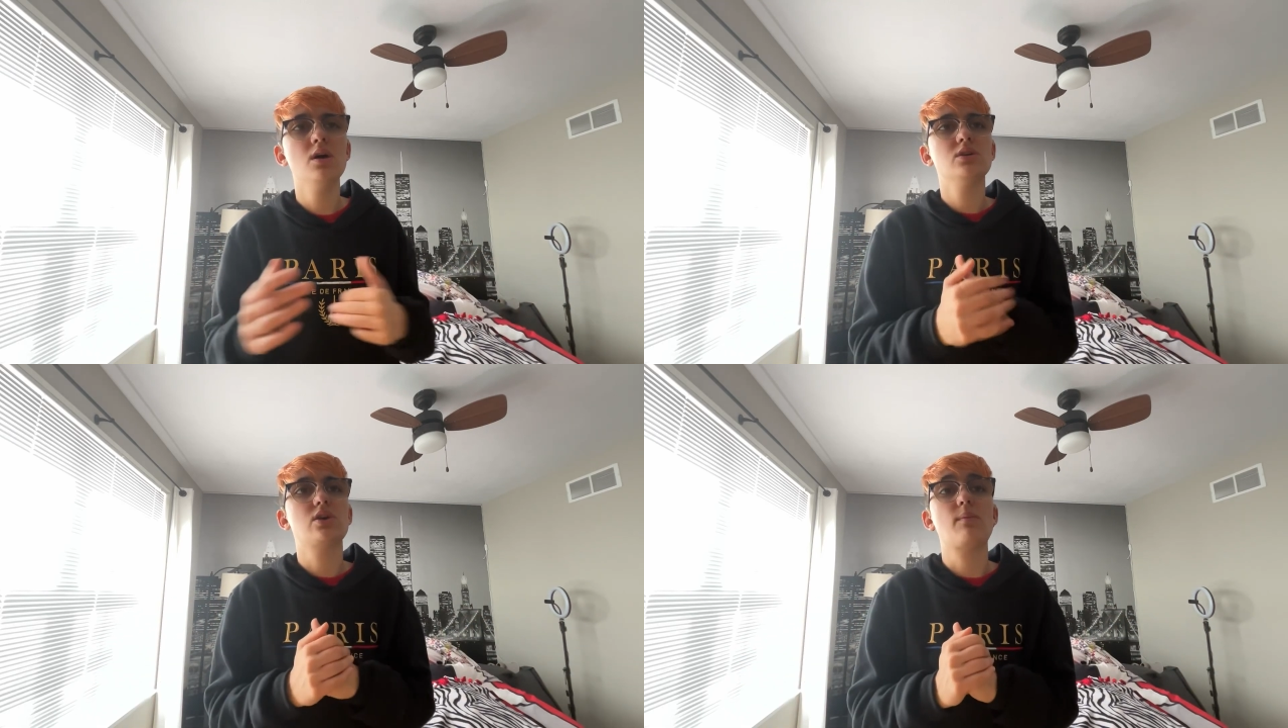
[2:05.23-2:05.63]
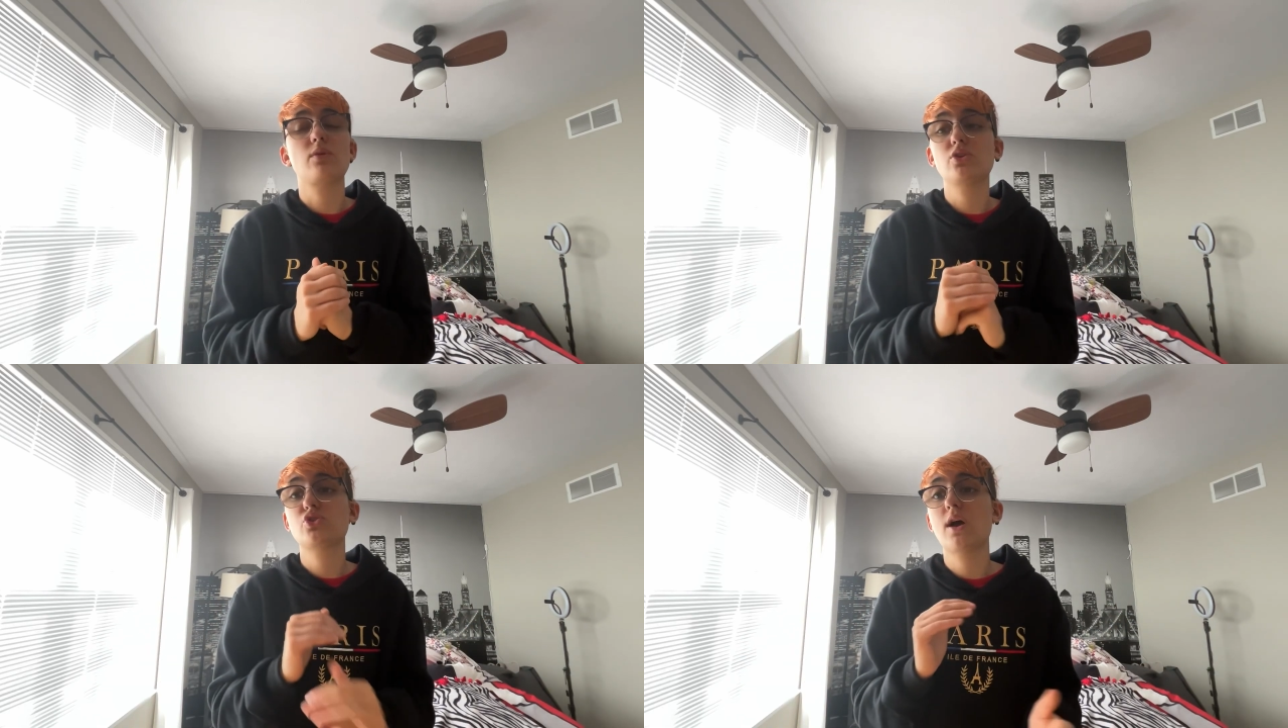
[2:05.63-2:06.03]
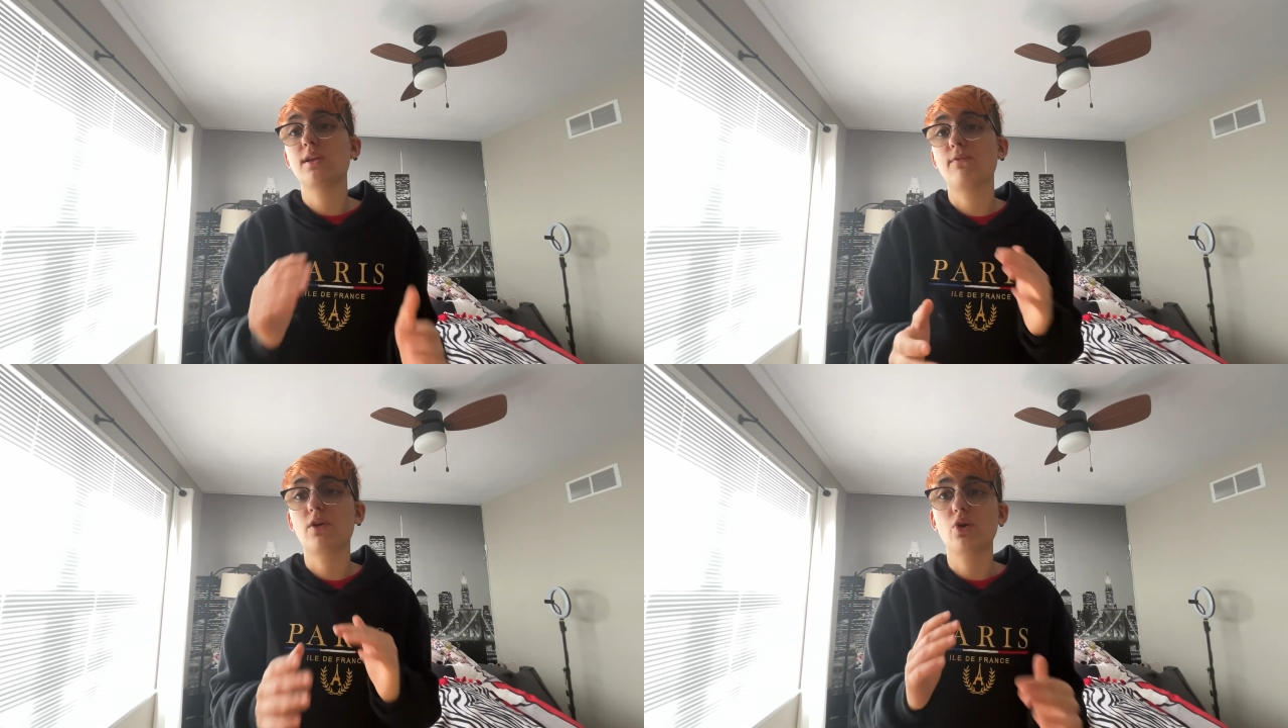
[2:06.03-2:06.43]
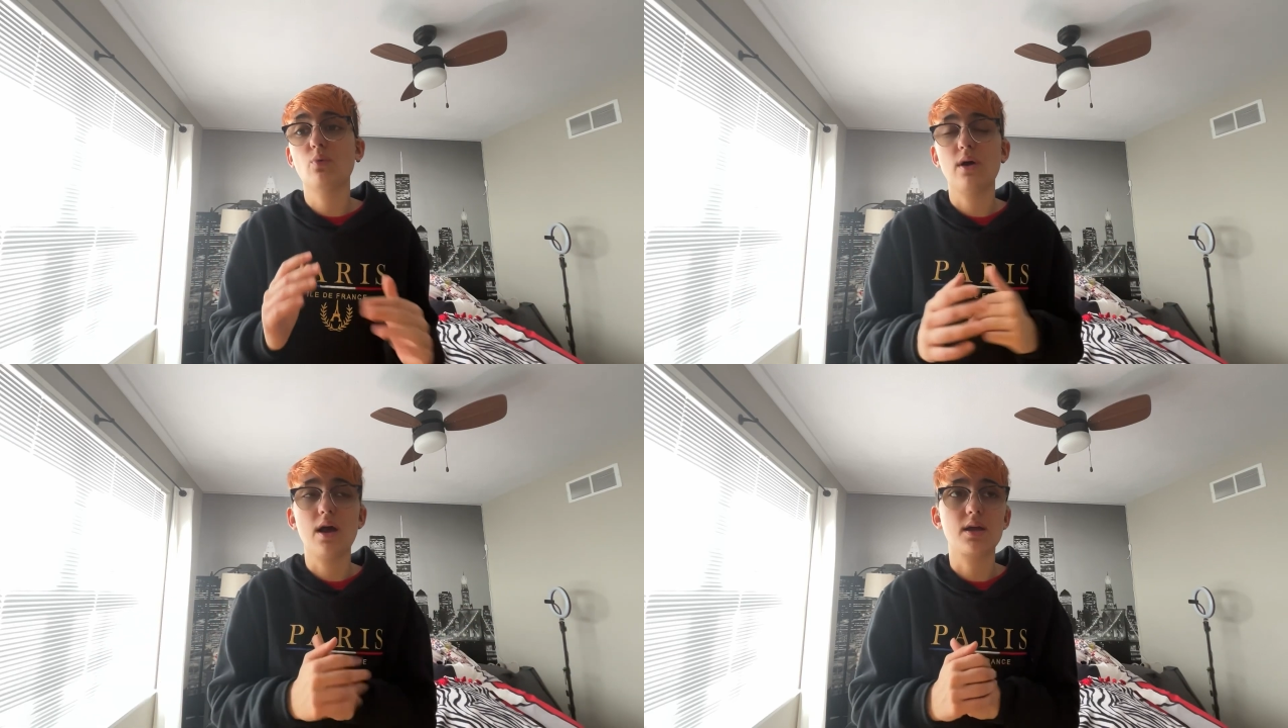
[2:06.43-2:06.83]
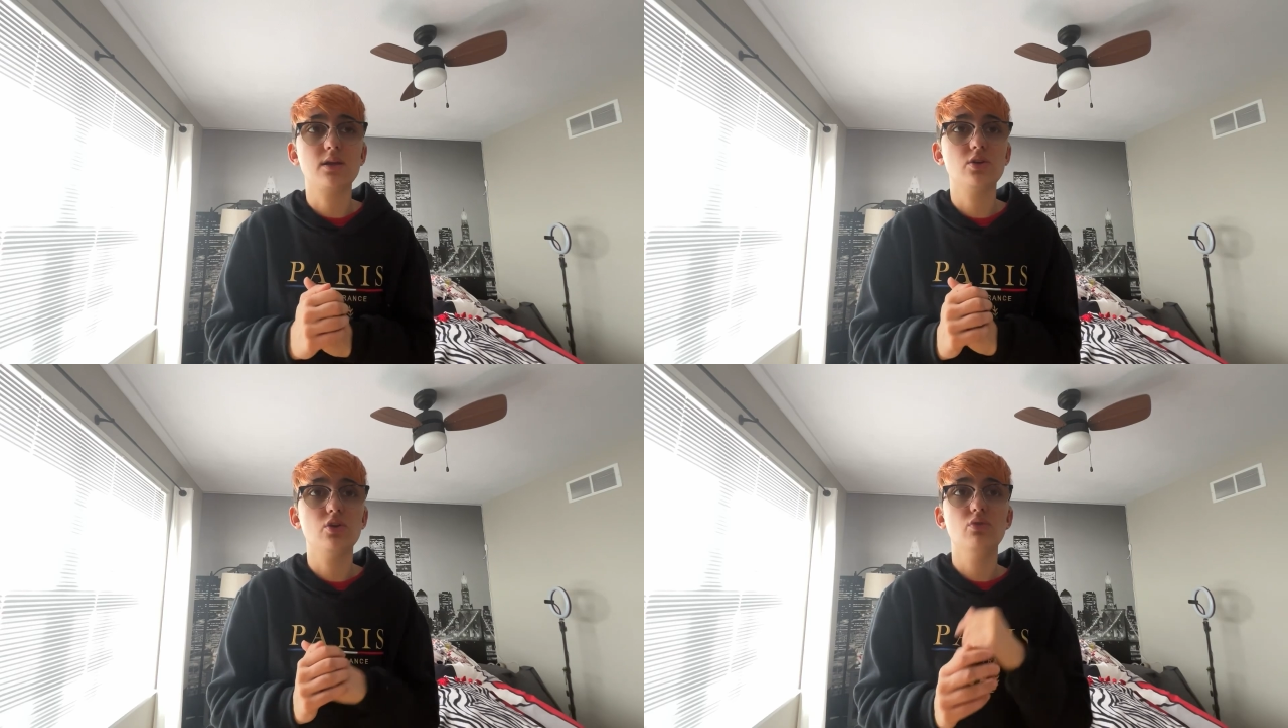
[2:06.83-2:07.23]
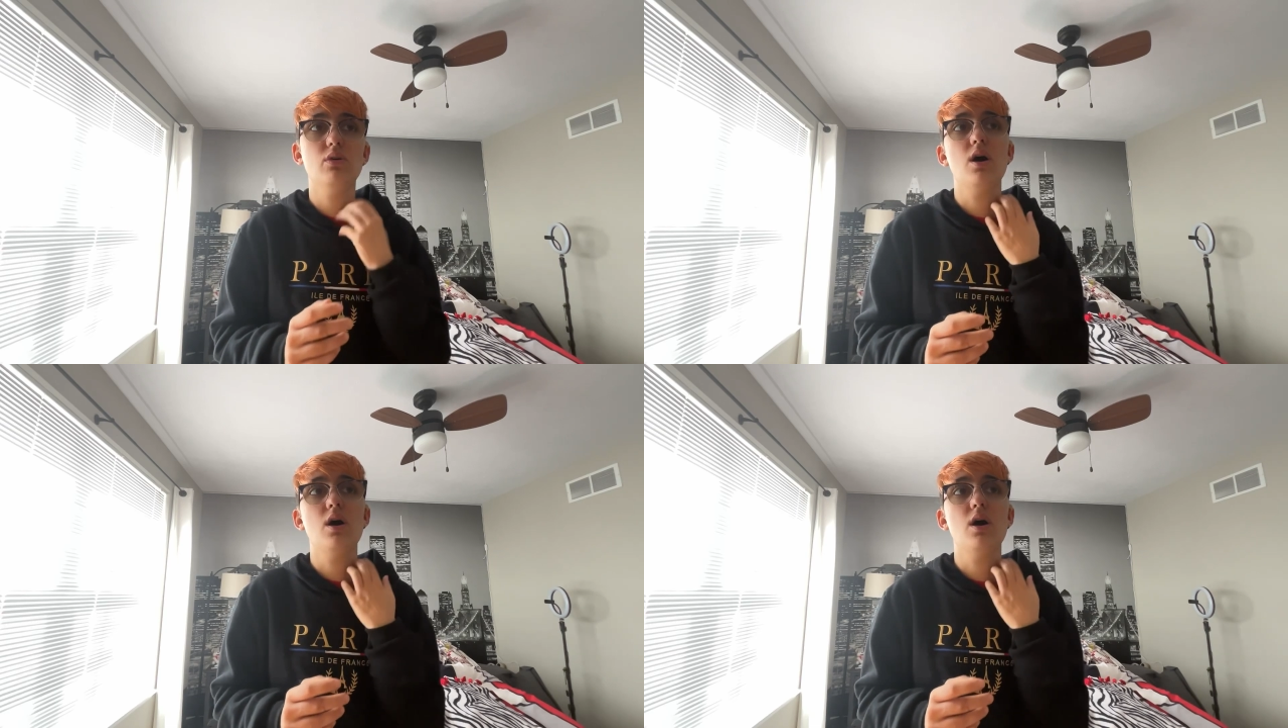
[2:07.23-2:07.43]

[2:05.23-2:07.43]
So I'm going to try to figure out what I can do.